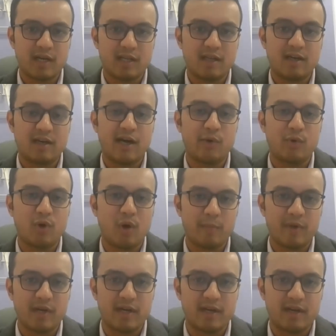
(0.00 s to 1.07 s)
and they try to
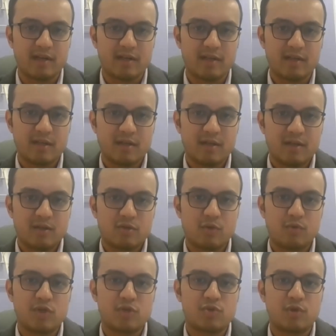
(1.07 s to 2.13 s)
copy it. So
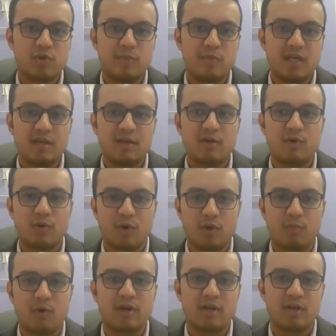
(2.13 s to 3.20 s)
we should be role
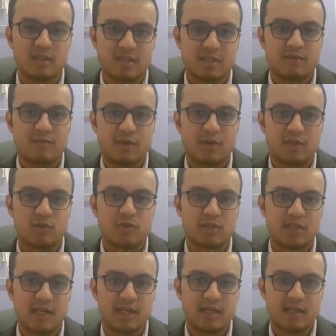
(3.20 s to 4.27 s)
models for the
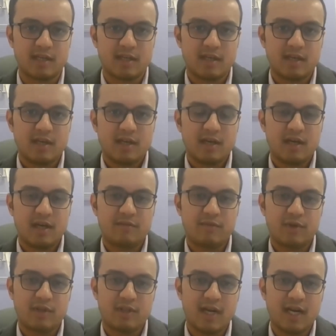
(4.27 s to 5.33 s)
society. And
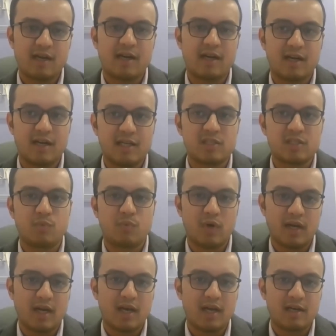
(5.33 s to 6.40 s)
for that, at least
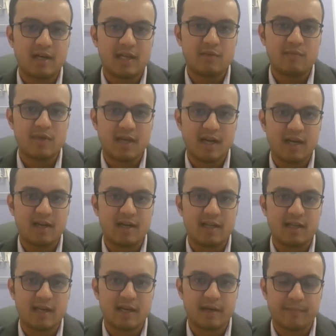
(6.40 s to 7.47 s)
1 hour a day we can
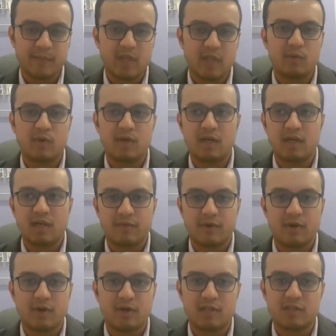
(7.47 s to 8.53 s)
dedicate. Even if a
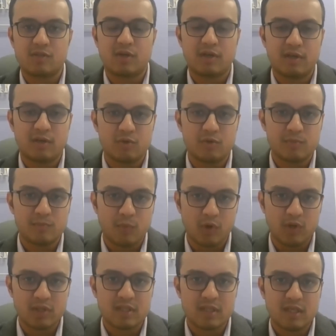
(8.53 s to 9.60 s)
doctor is not into
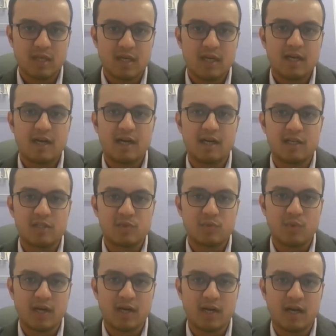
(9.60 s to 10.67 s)
sports, at least
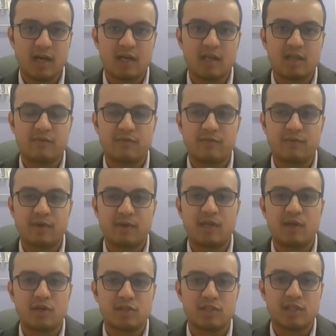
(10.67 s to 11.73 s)
1 hour, if
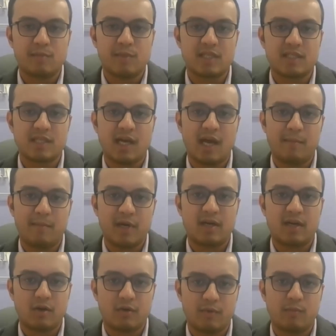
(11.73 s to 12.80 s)
he or she makes a habit
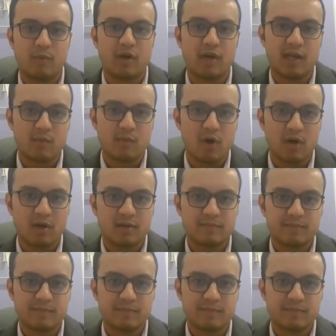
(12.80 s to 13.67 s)
of a morning walk,